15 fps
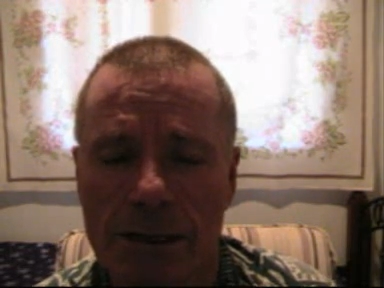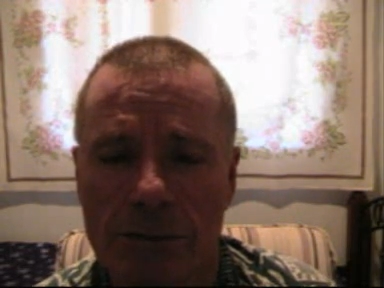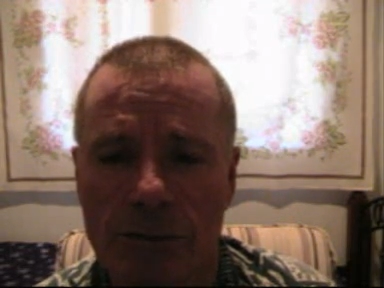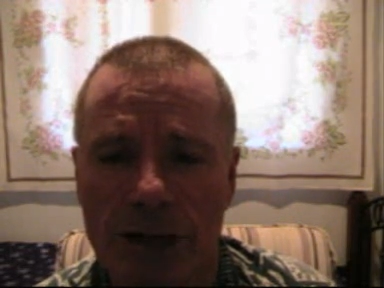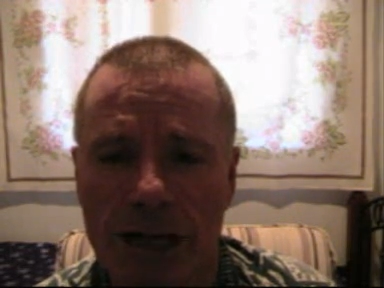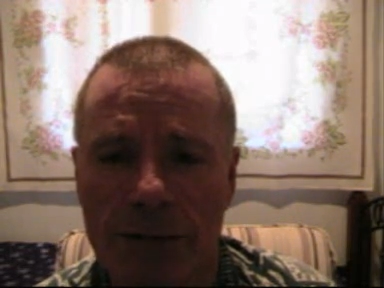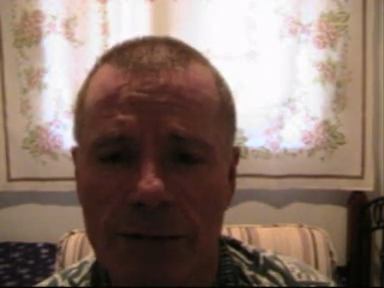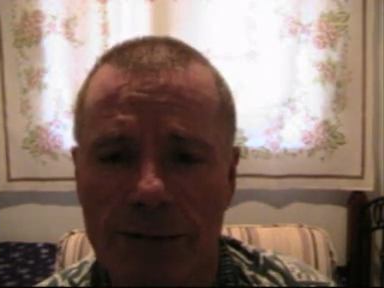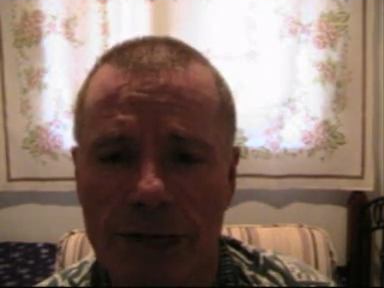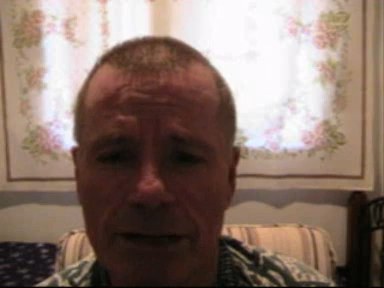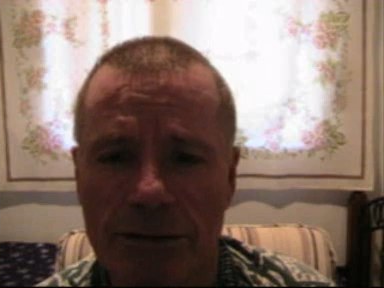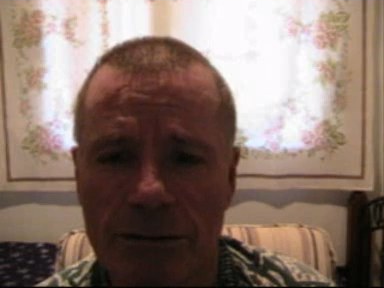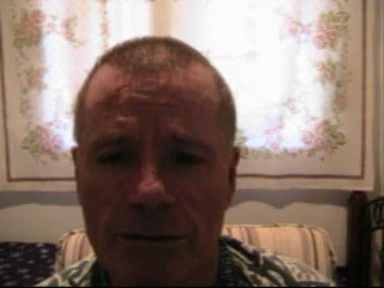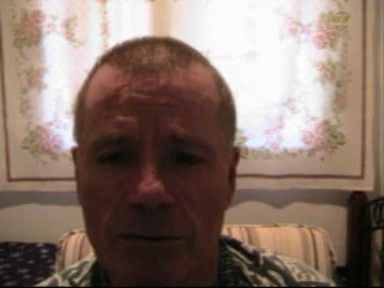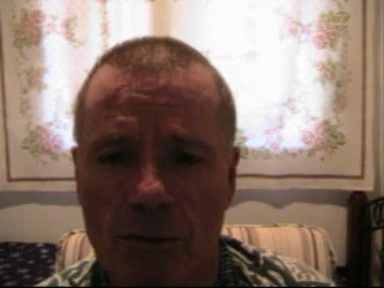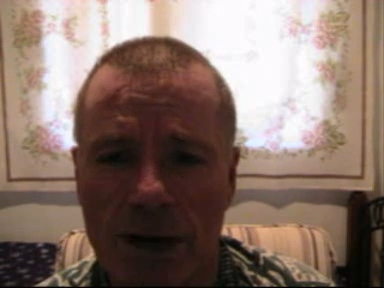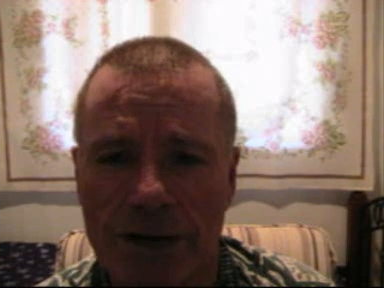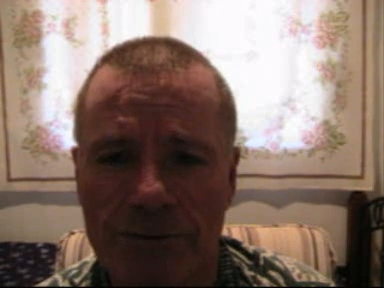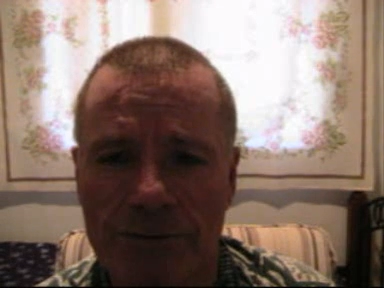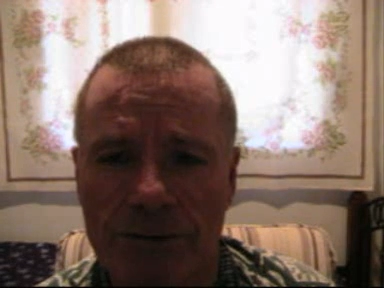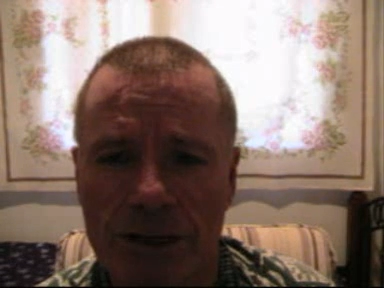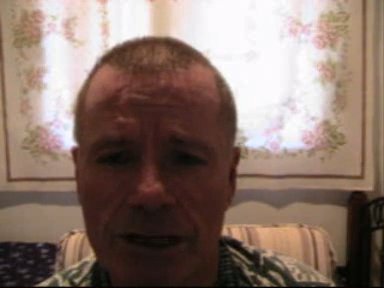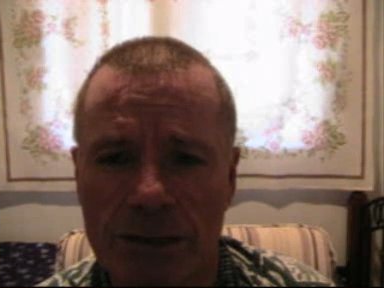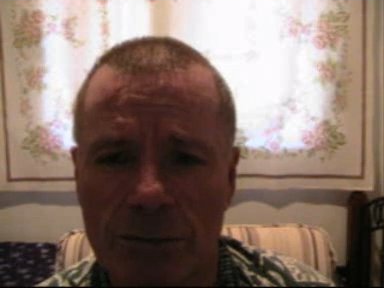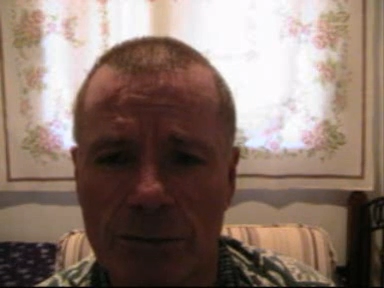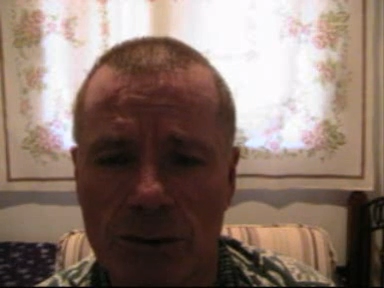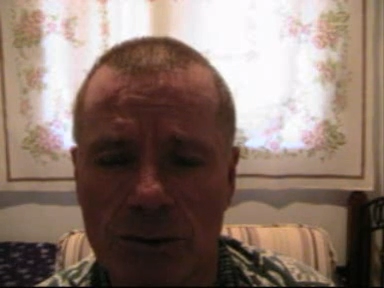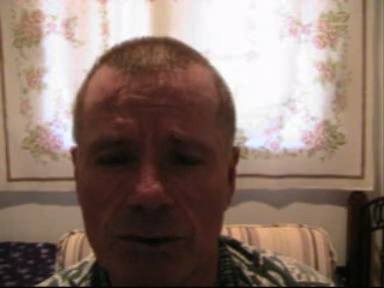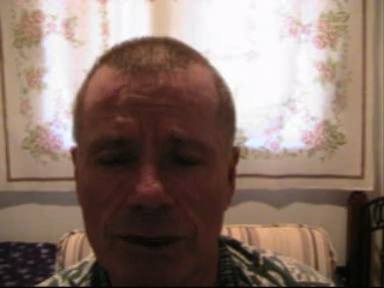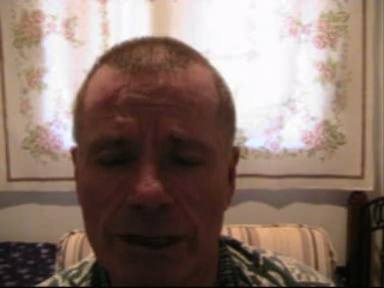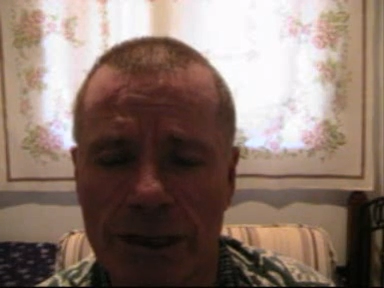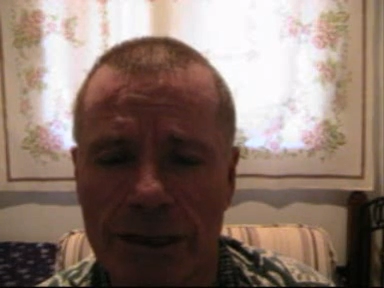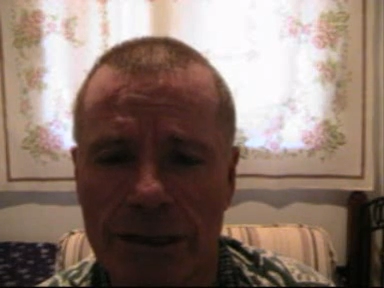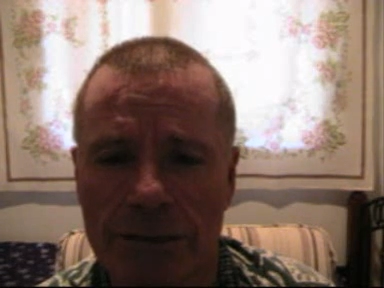Bring up another white fireball